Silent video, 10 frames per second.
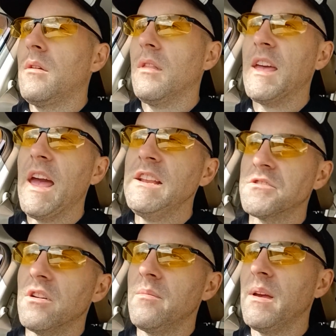Like age
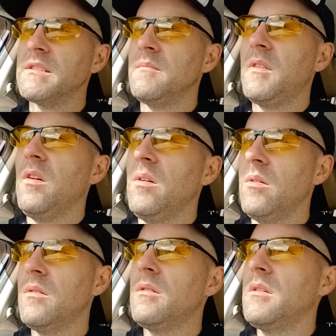group gets them too,
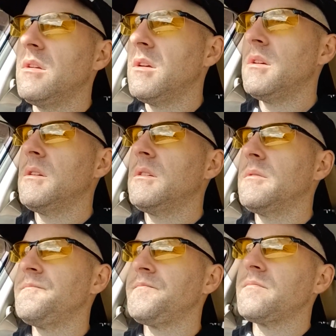
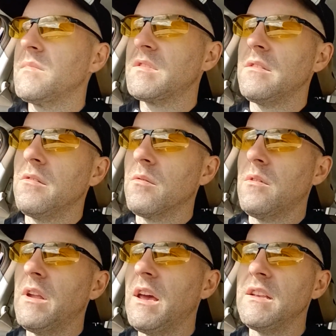so they're real
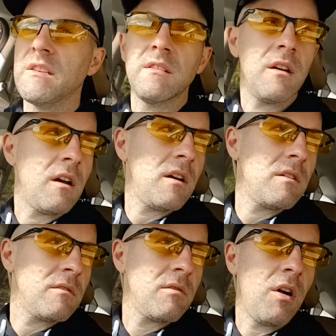nice. A
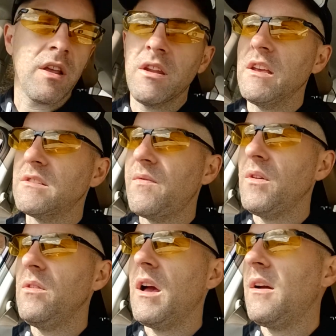lot of nice
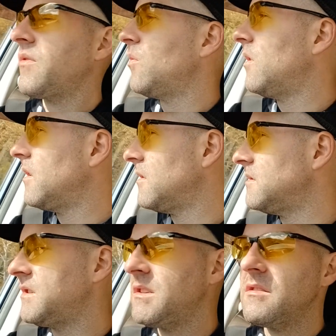food
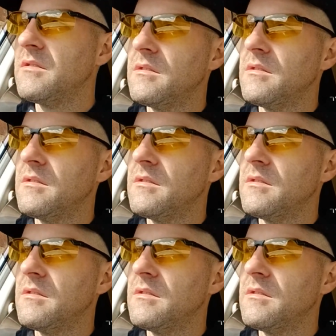afterwards.